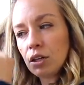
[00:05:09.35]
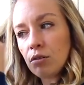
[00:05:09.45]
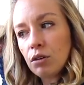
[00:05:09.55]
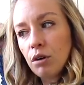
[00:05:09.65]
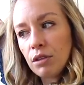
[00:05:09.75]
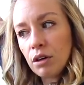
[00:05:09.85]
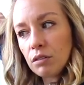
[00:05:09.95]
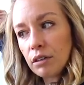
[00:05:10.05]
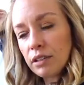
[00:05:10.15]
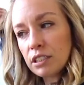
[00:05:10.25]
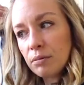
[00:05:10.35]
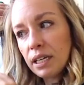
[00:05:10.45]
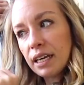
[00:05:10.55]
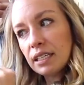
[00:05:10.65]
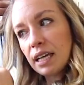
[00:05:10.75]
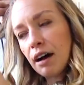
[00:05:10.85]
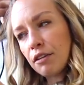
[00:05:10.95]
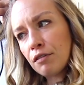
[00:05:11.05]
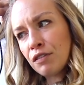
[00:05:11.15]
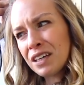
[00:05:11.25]
And you know the only reason we get into
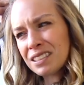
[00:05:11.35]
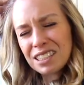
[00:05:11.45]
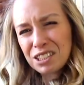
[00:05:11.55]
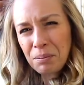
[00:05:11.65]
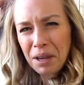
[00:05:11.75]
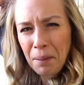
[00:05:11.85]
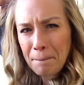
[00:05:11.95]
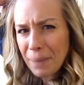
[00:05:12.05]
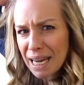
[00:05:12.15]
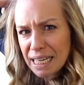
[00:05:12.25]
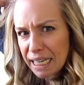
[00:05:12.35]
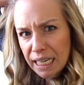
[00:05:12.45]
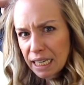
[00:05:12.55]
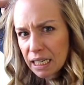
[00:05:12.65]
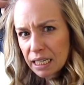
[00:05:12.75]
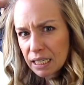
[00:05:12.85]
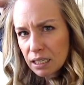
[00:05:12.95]
health and fitness is to make money.